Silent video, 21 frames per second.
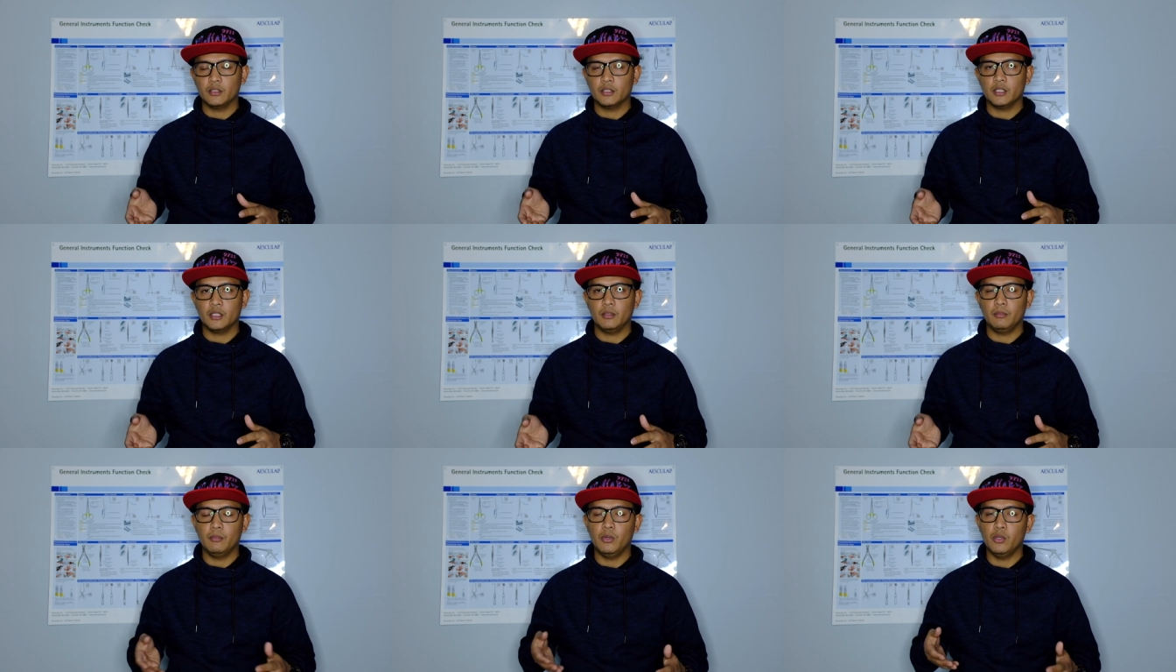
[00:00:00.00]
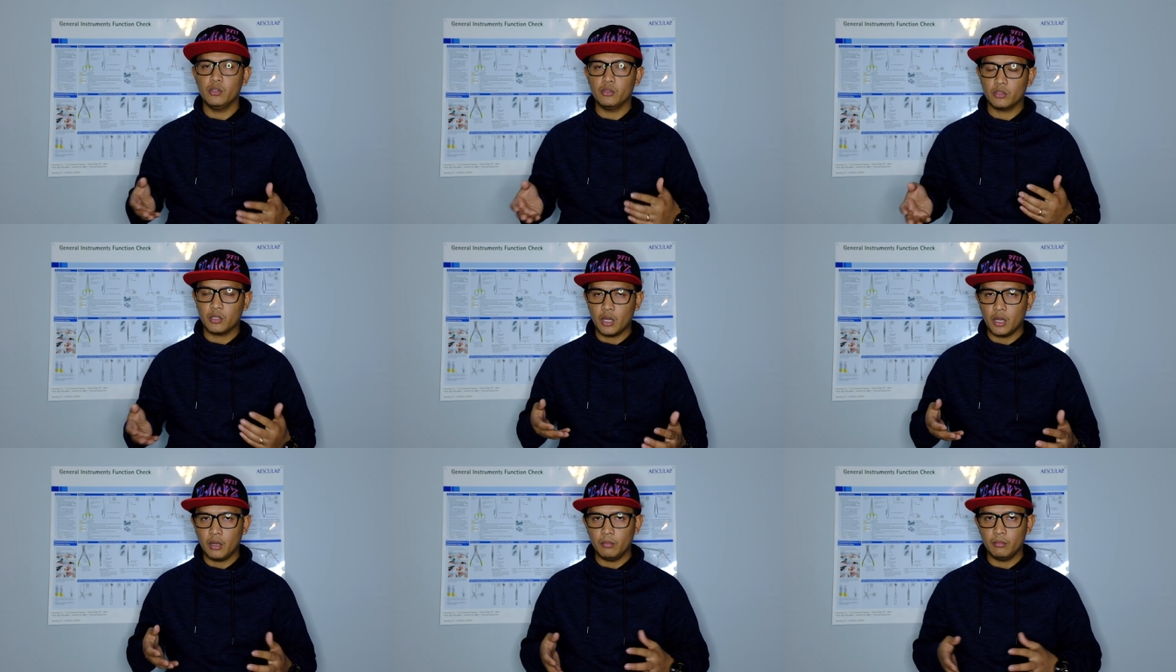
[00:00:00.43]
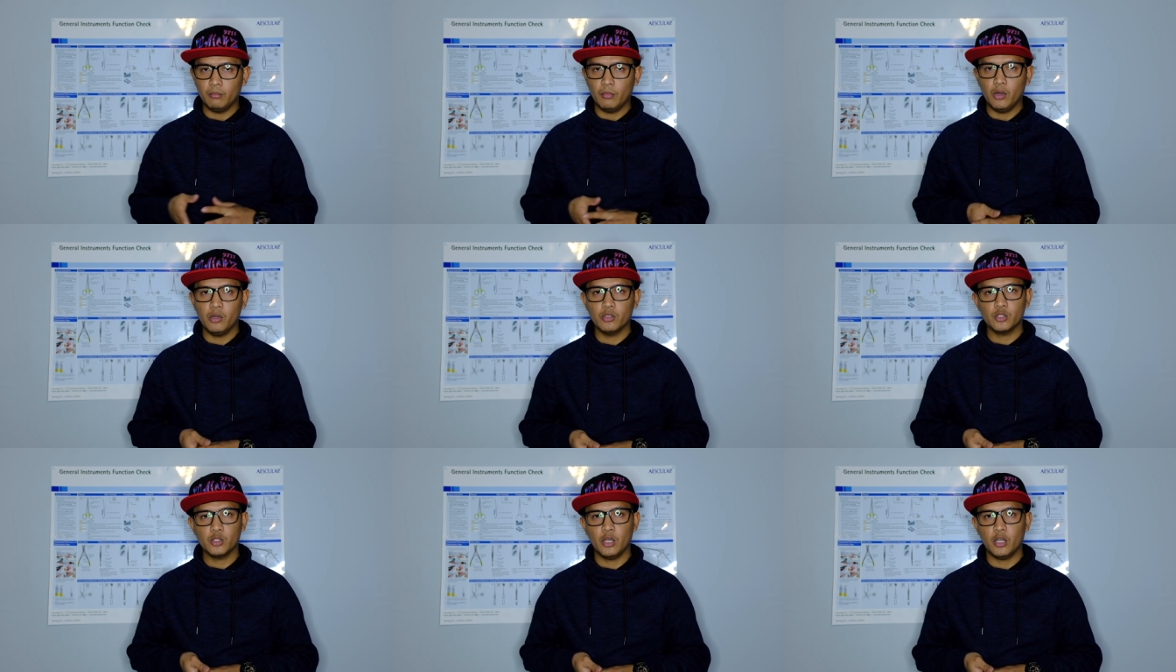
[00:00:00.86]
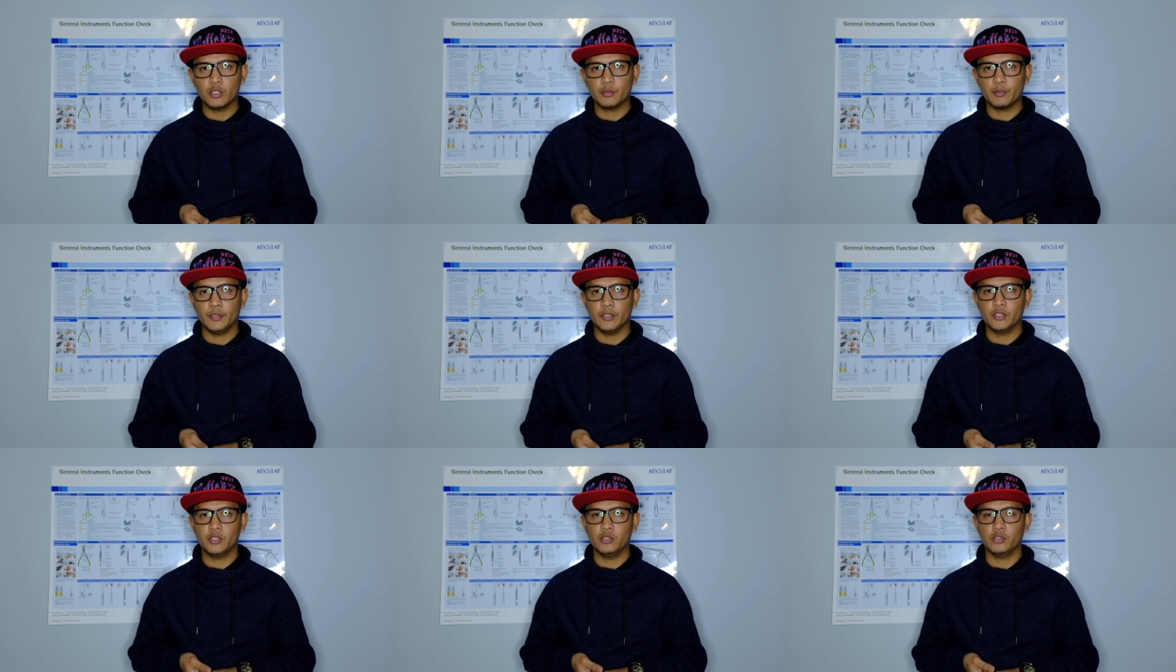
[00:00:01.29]
most
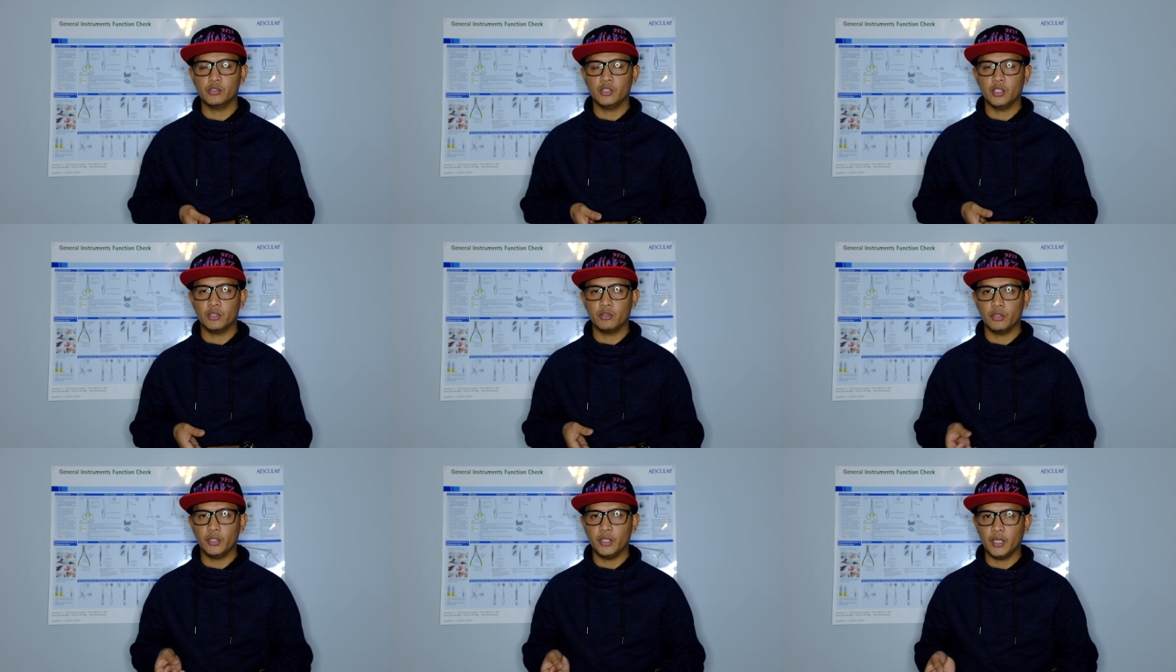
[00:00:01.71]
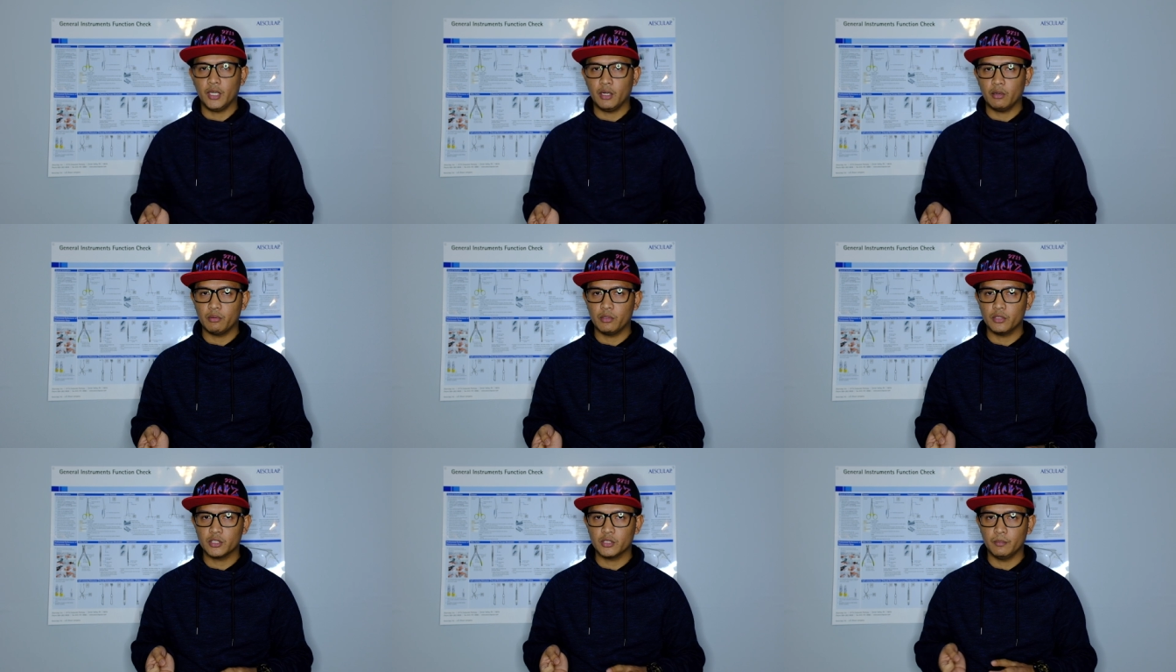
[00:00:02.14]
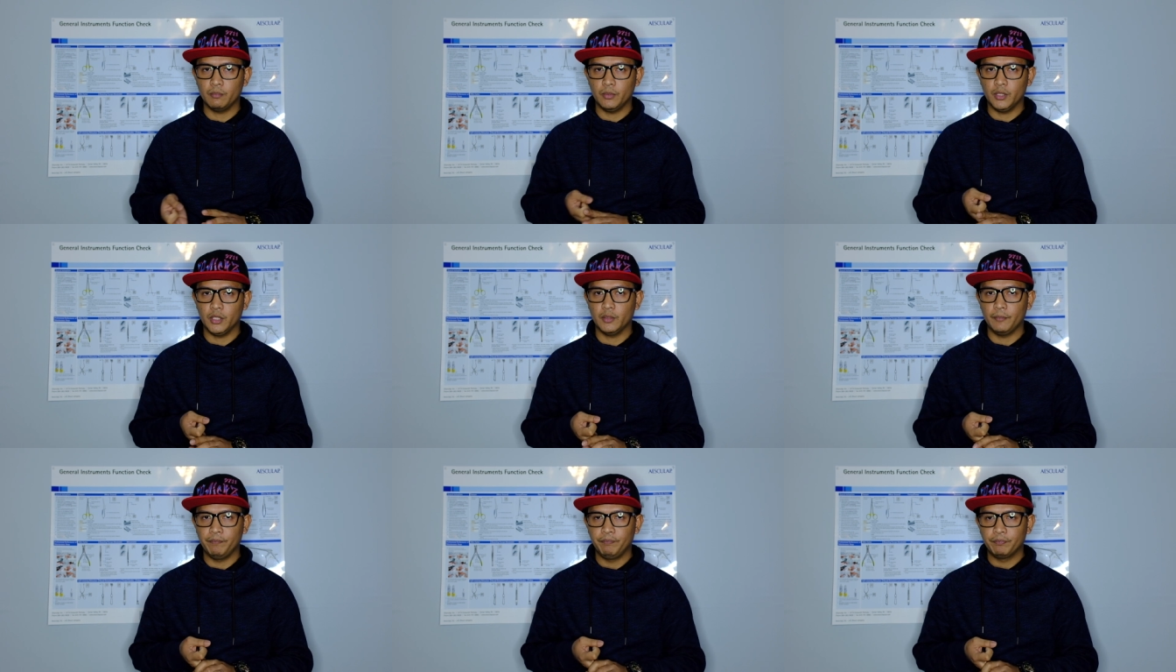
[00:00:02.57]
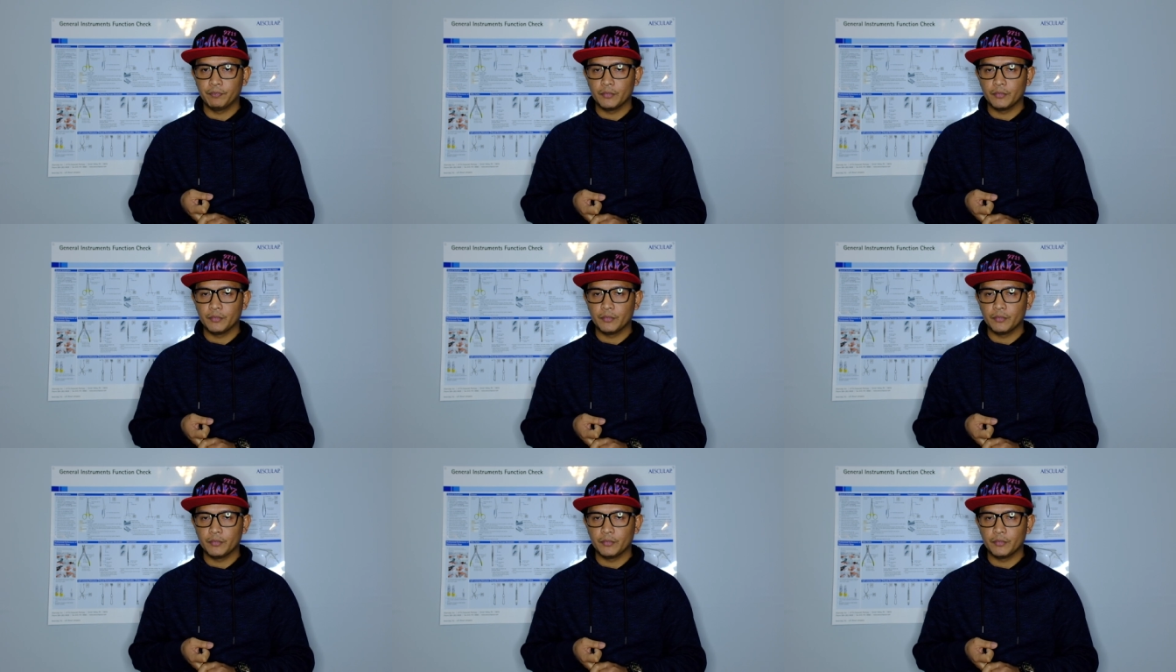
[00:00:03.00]
hospitals use the 3 hours, but